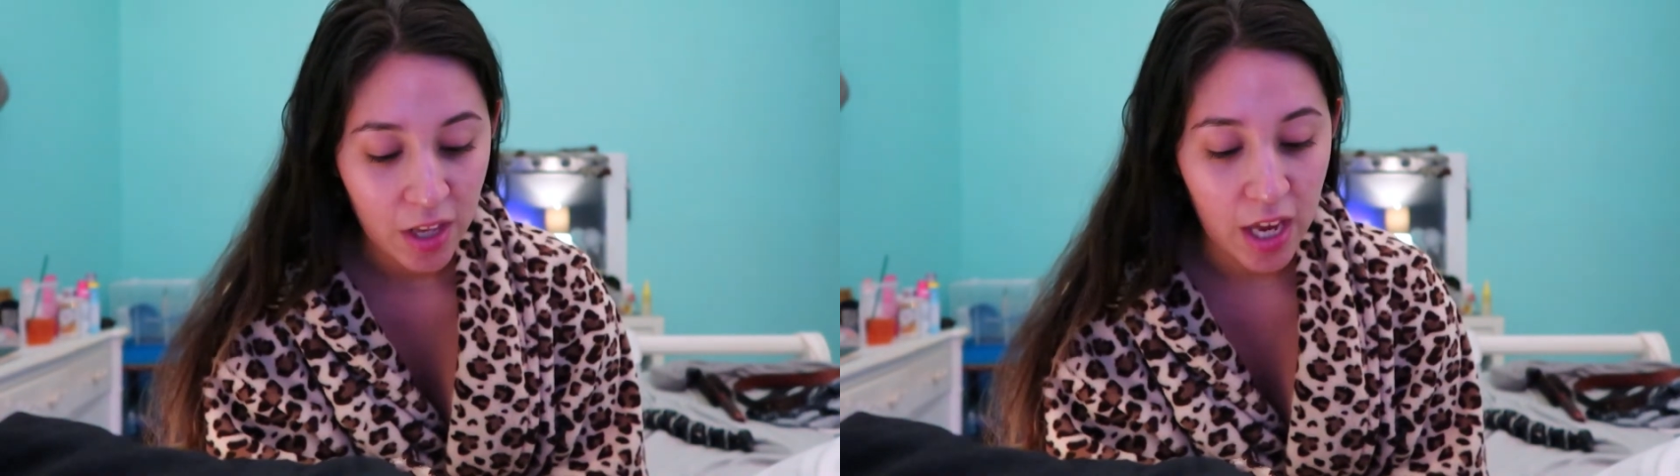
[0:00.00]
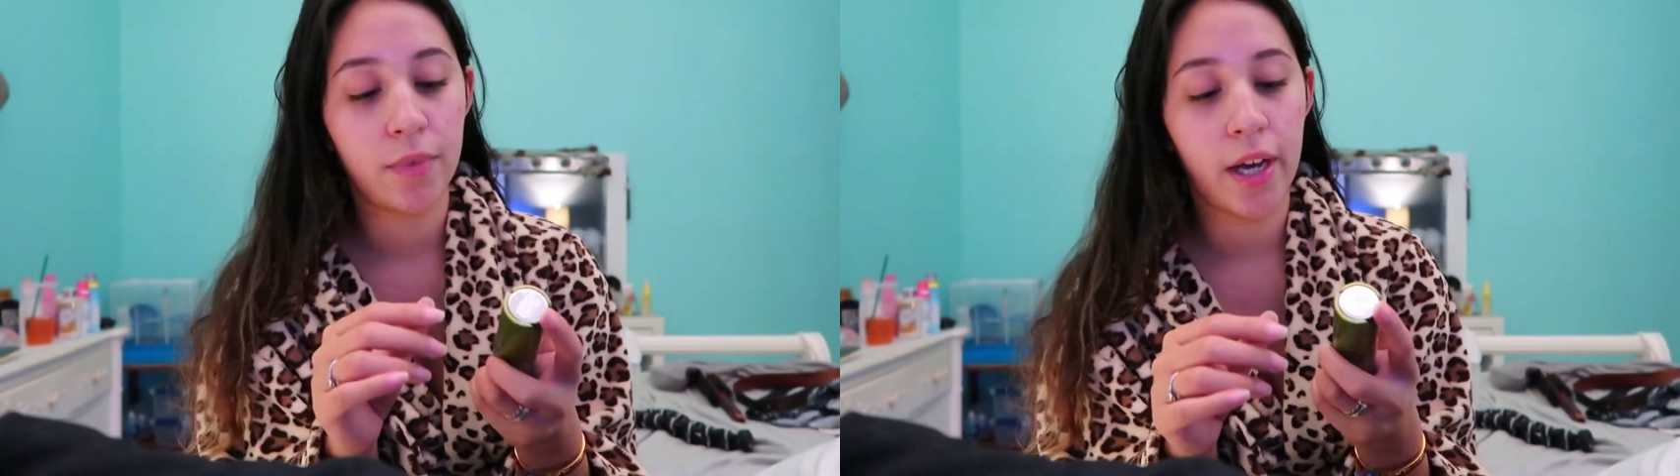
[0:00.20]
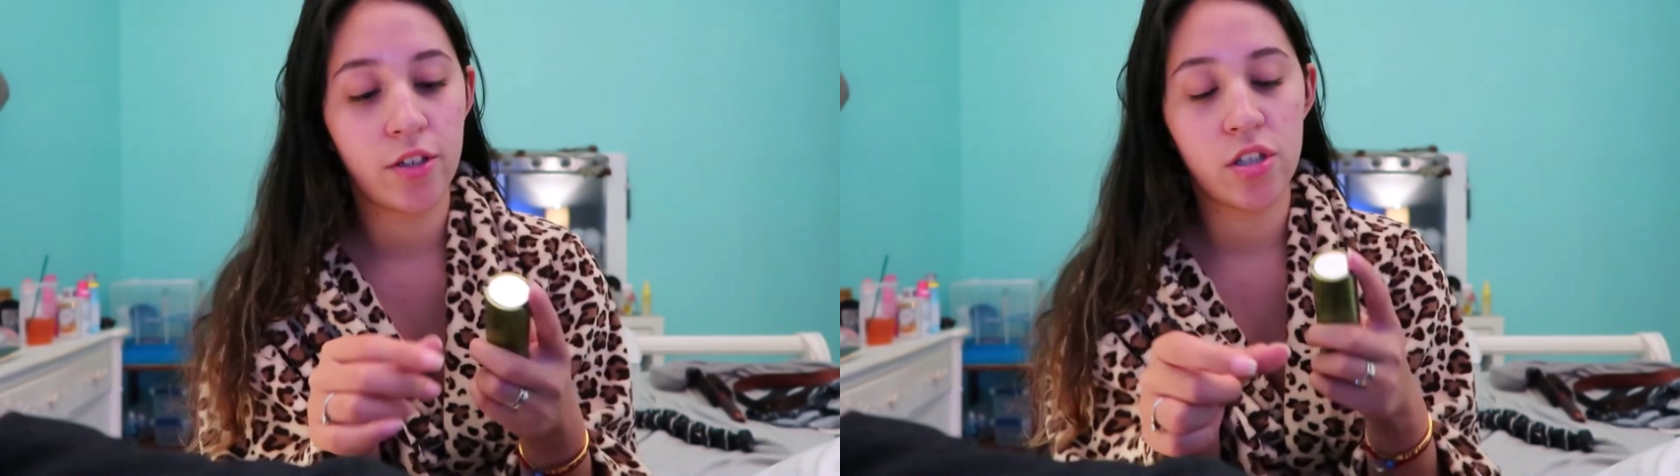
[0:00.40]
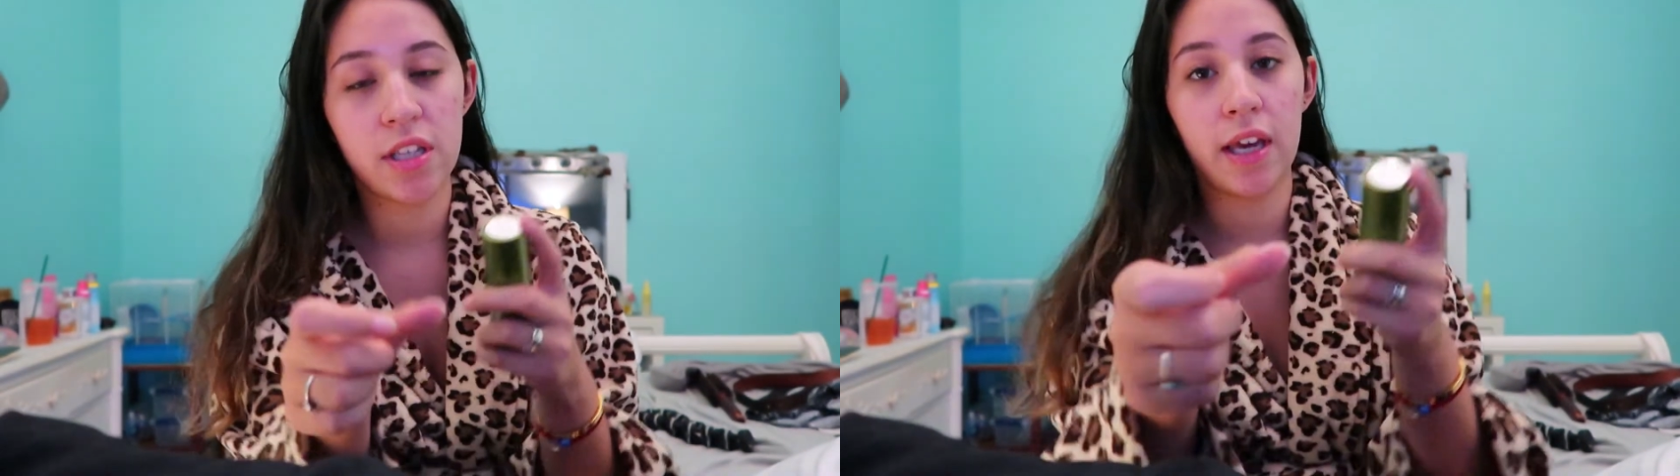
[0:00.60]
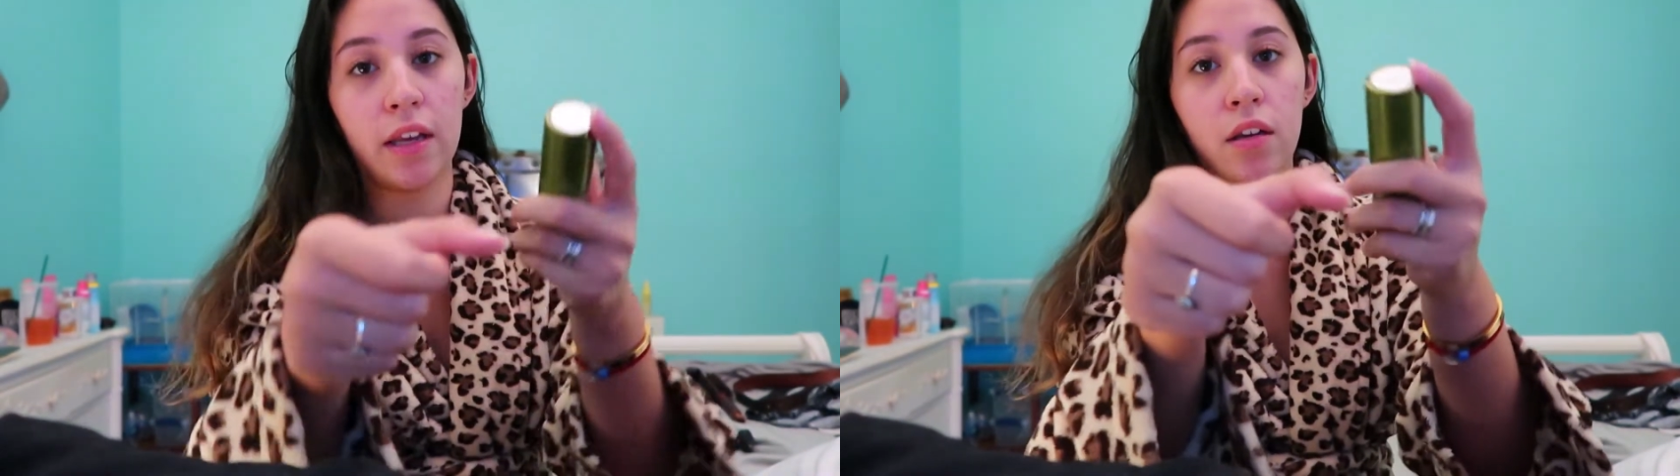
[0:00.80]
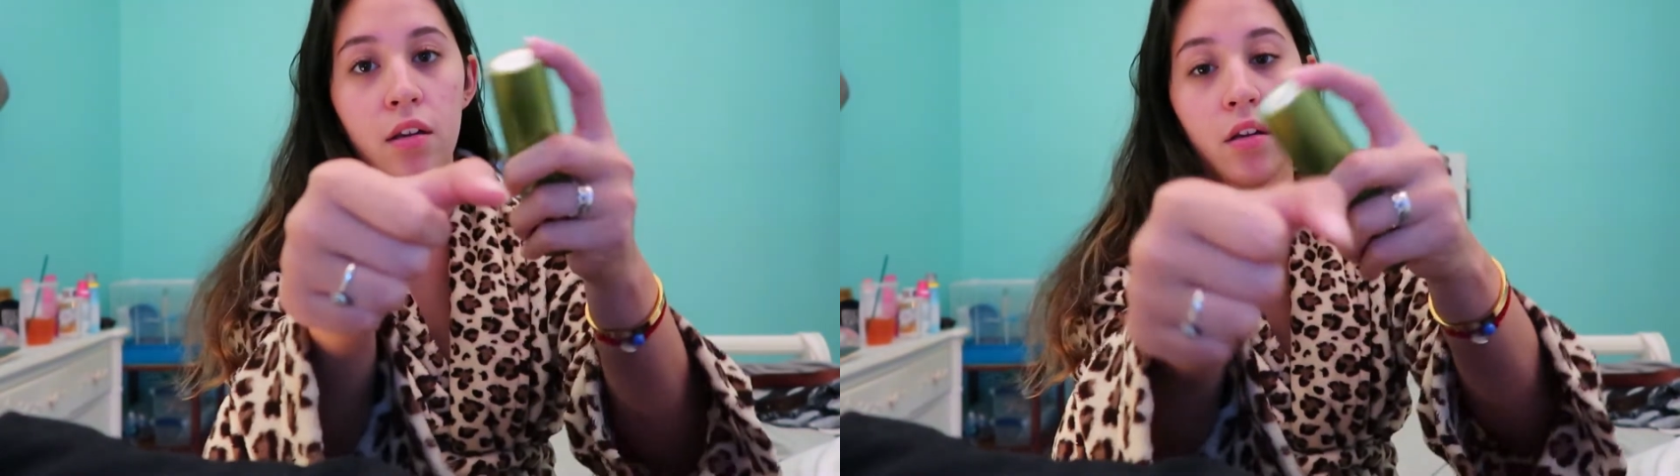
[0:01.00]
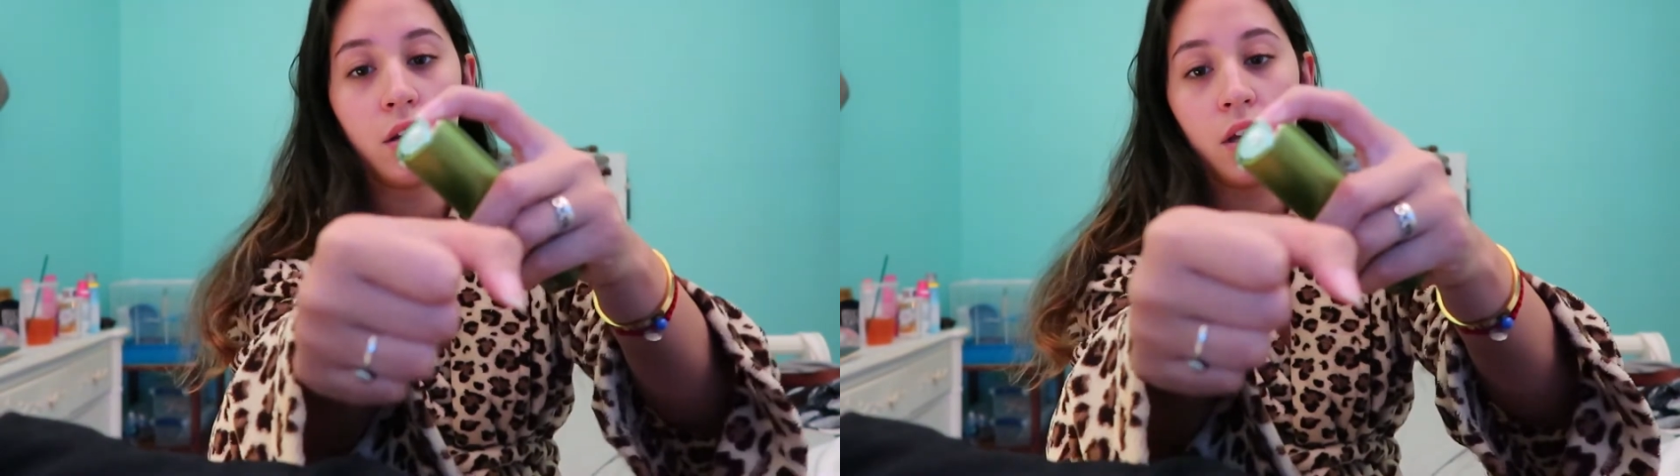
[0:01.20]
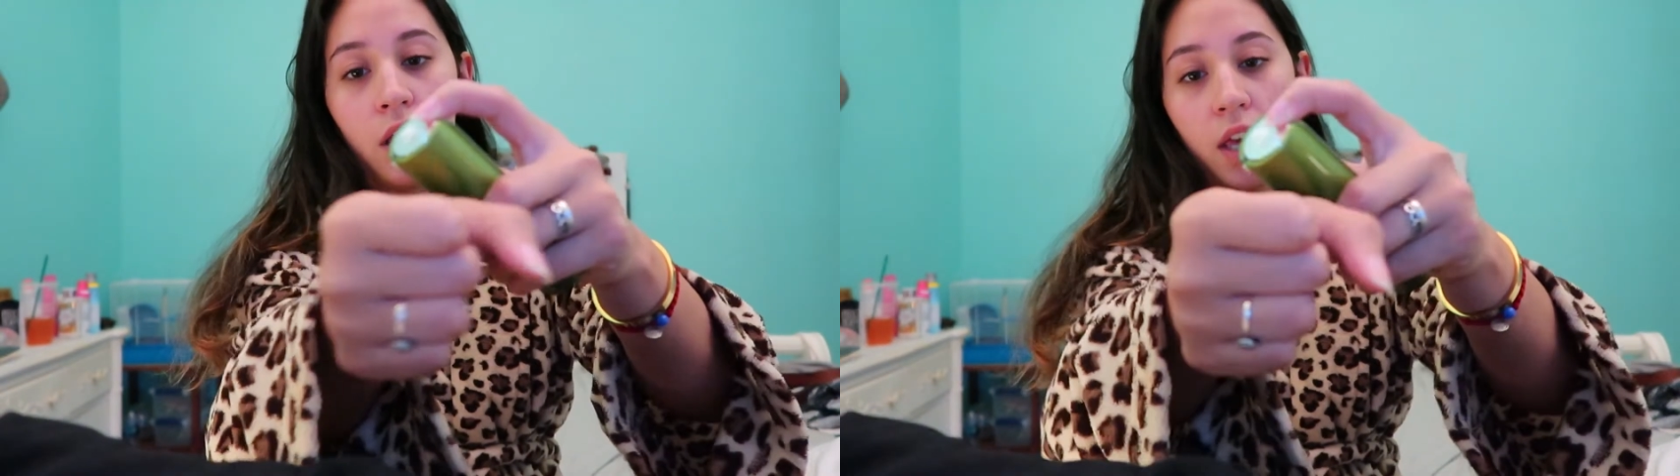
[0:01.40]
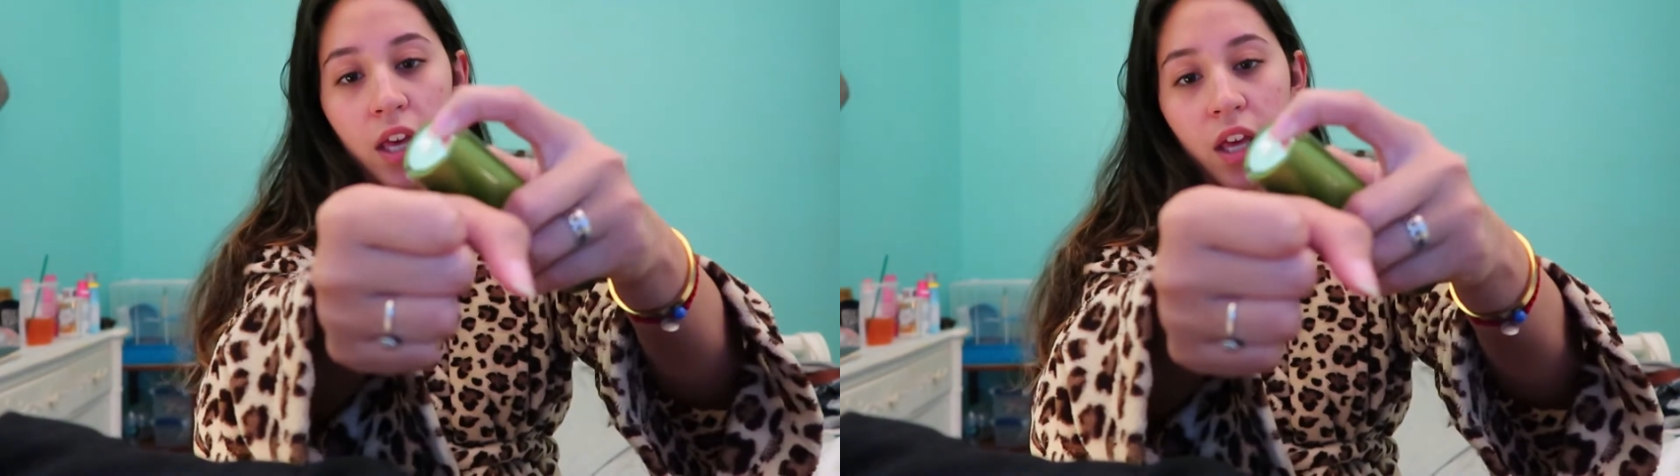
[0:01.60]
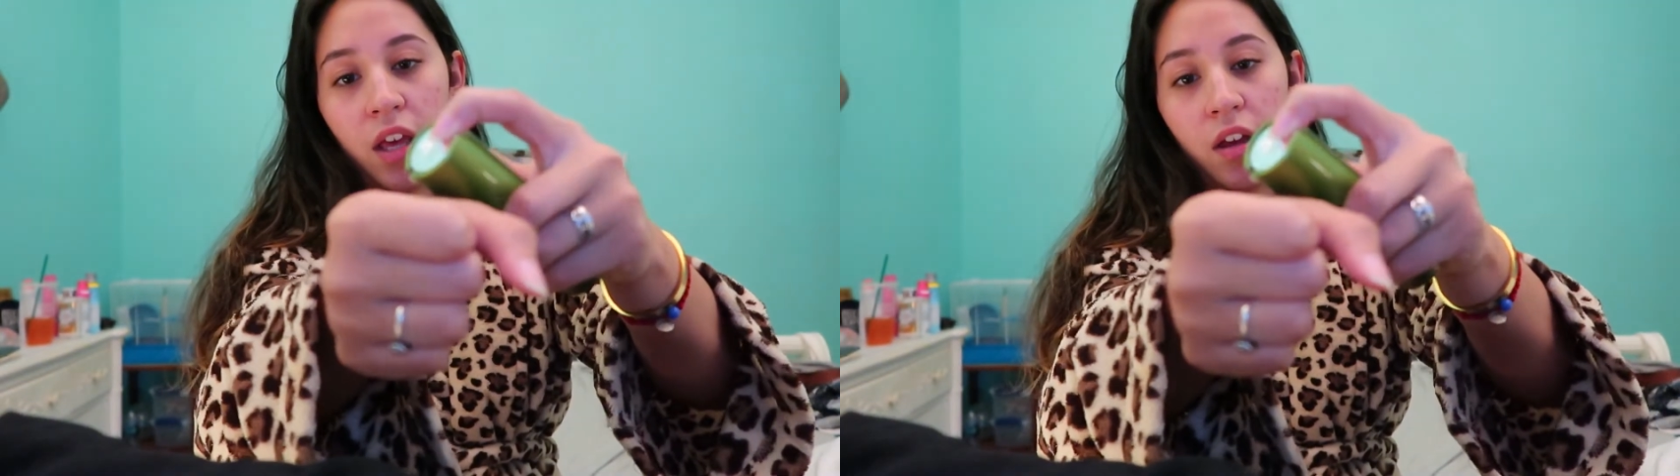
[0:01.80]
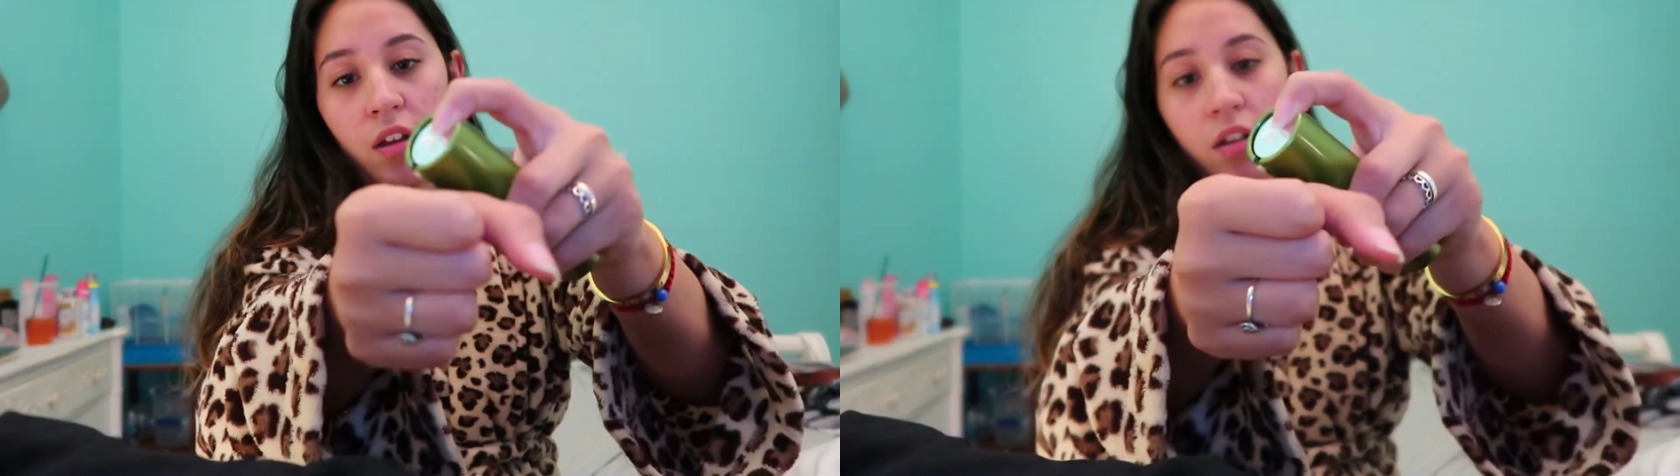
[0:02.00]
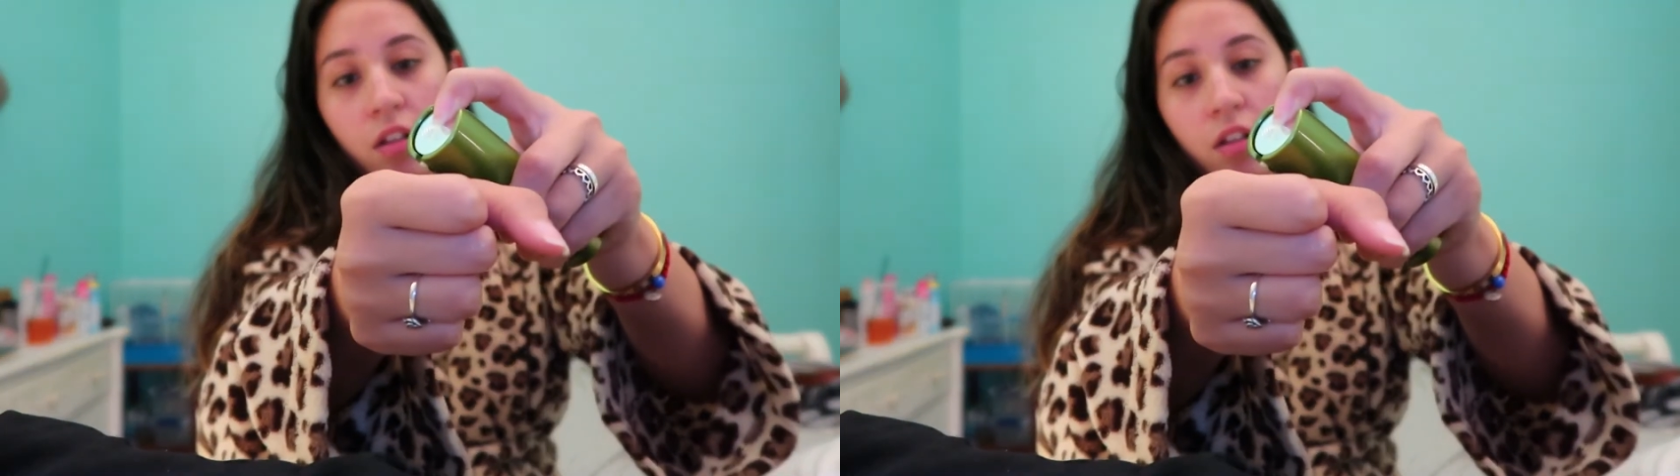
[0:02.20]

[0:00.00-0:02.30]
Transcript: and I just get a